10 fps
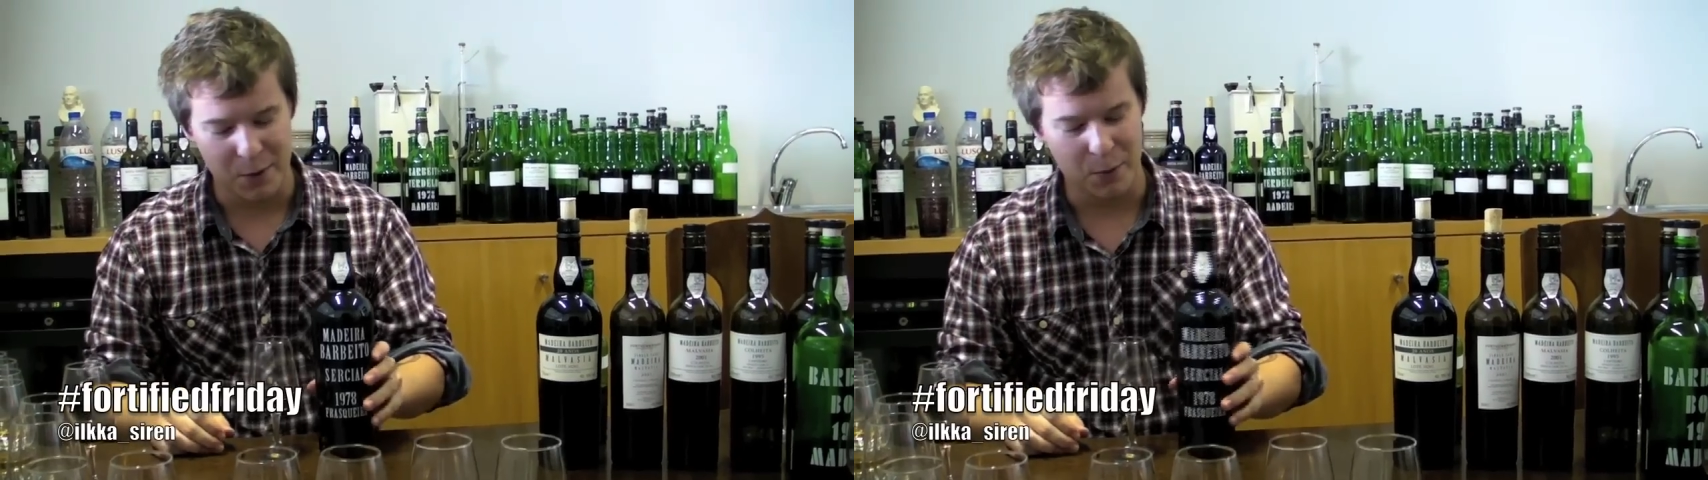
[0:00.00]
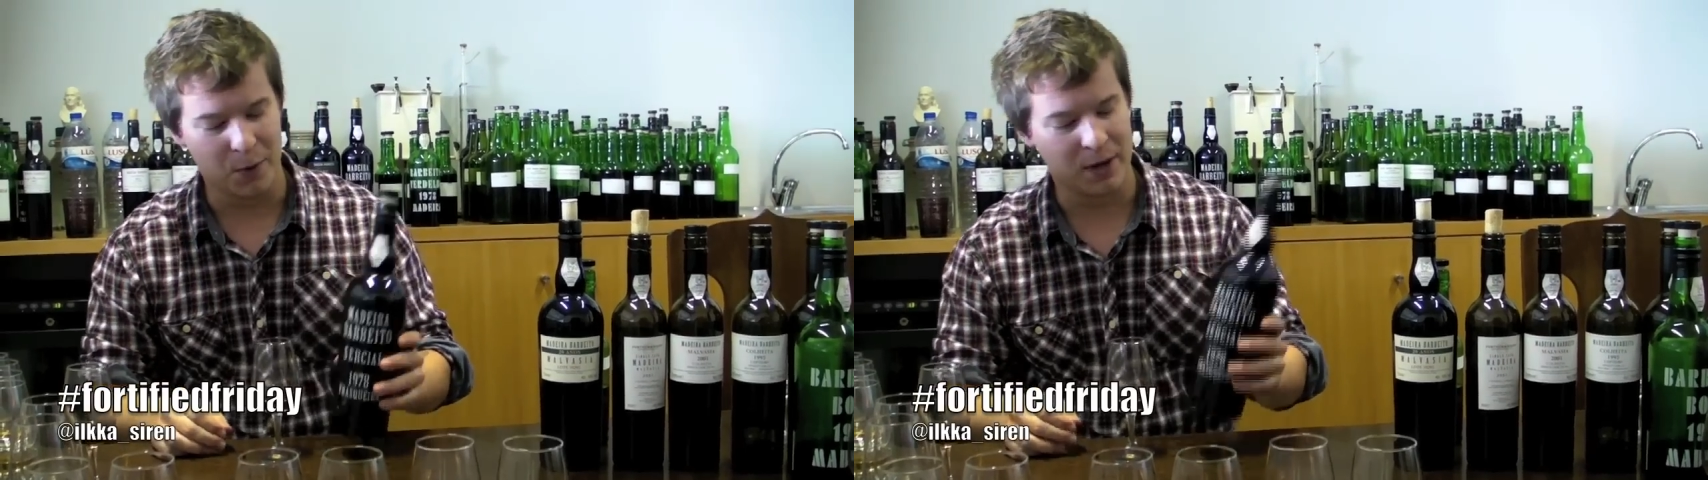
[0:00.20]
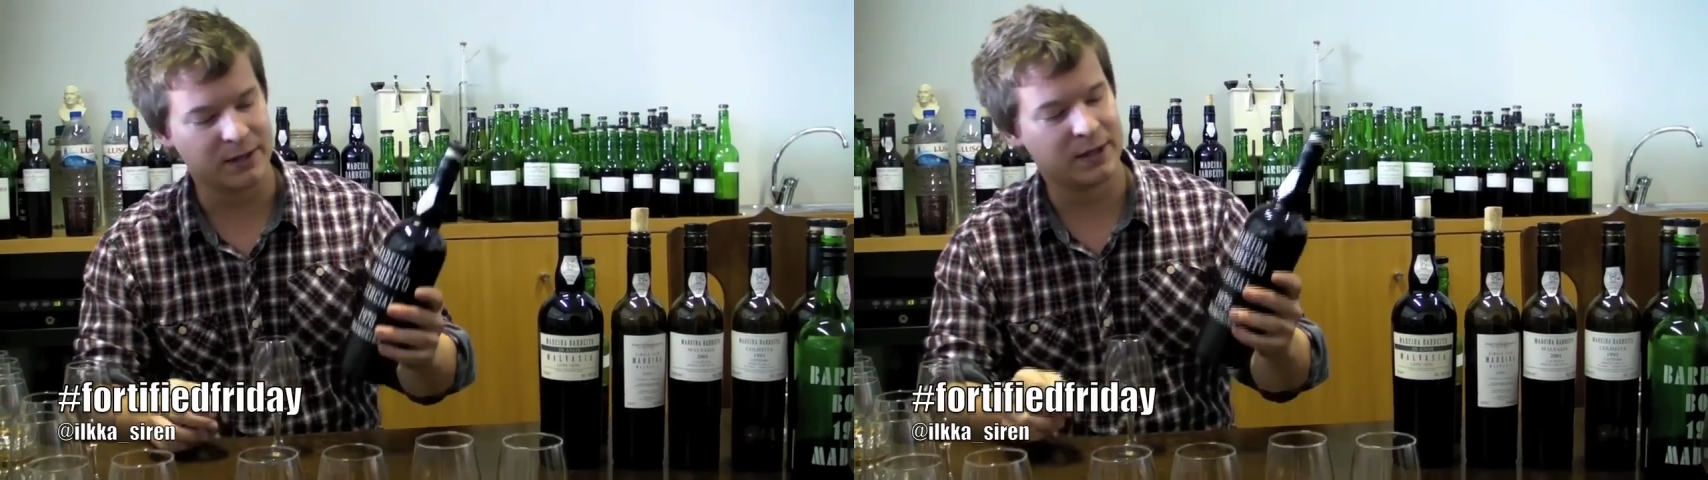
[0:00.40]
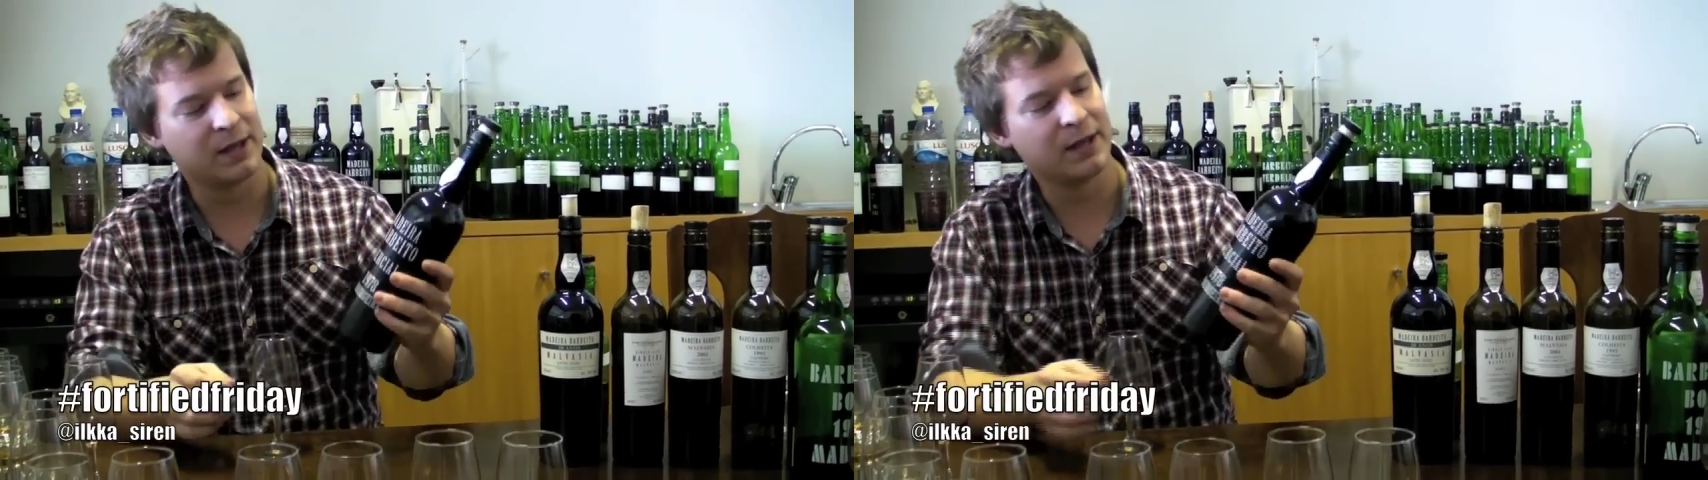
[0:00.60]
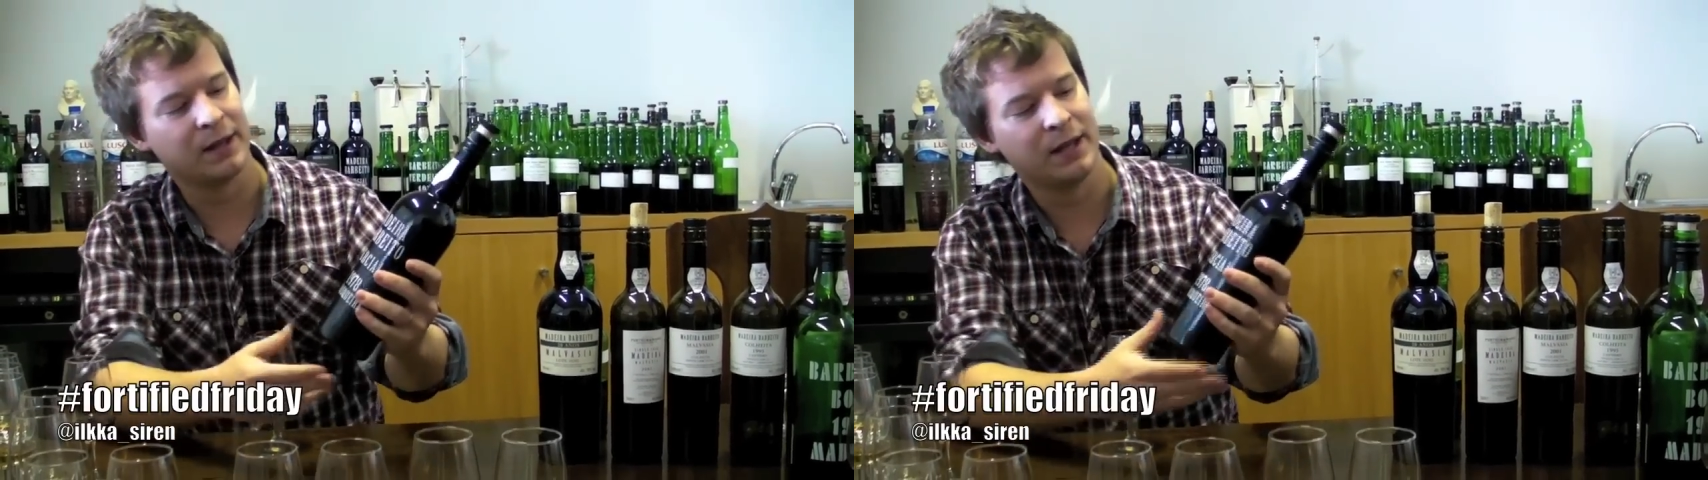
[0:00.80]

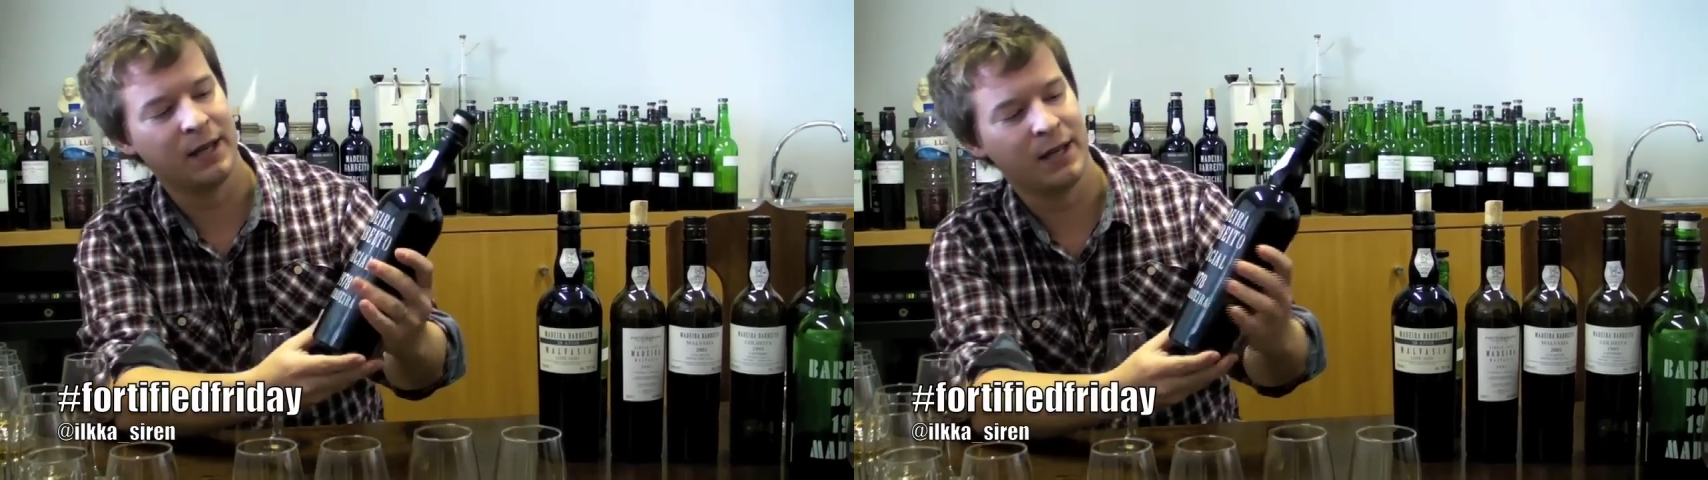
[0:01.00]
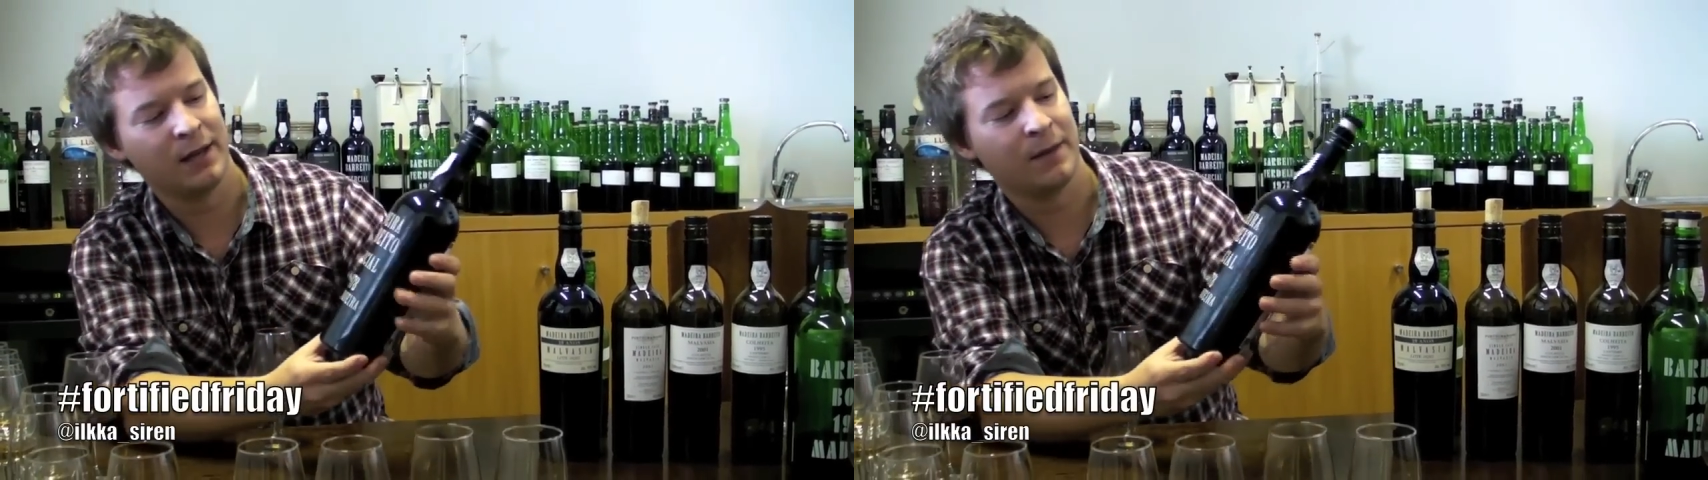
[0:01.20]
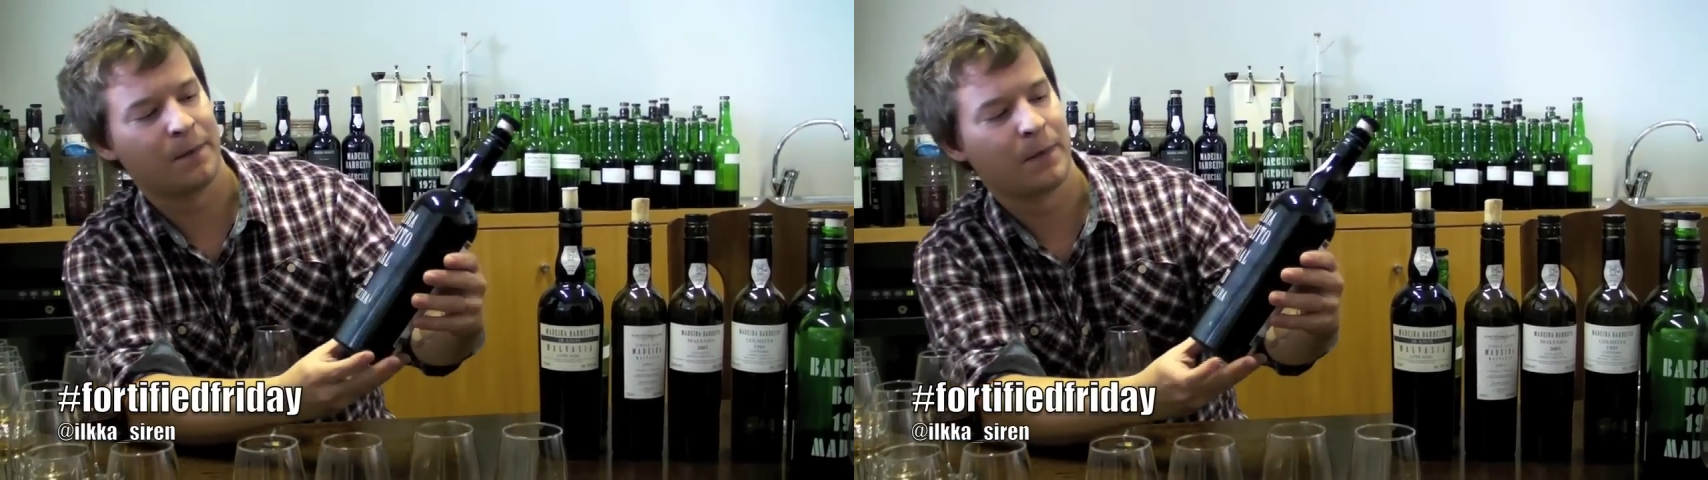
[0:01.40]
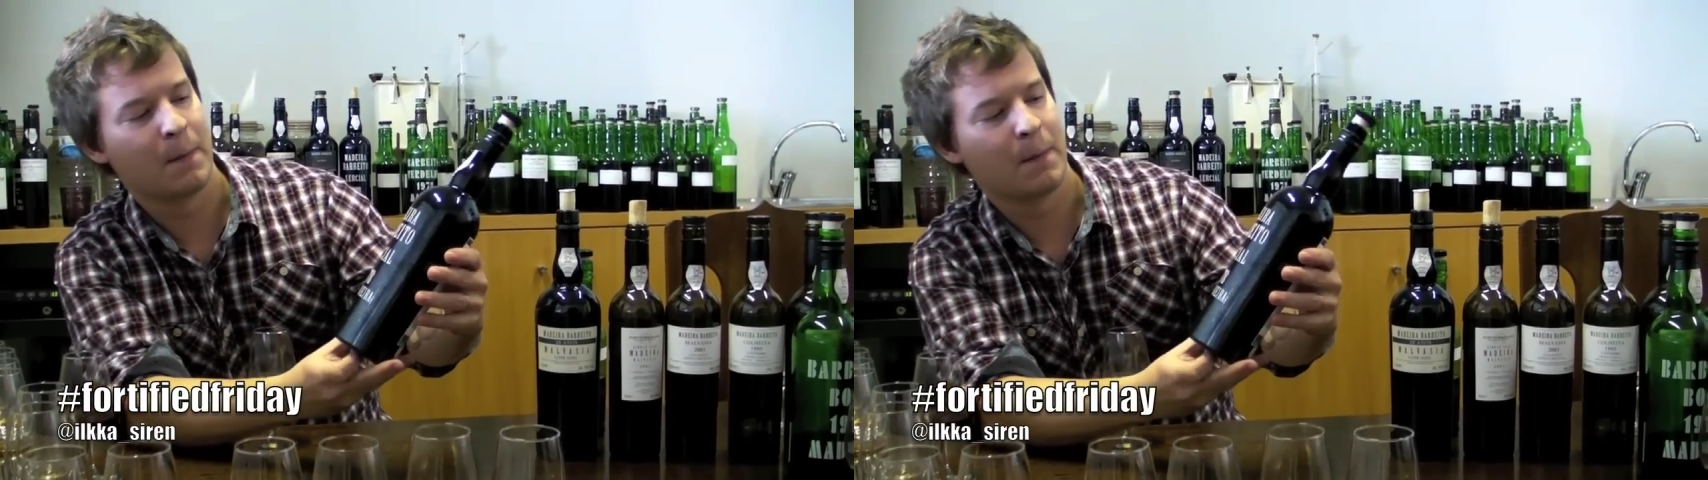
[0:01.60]
was the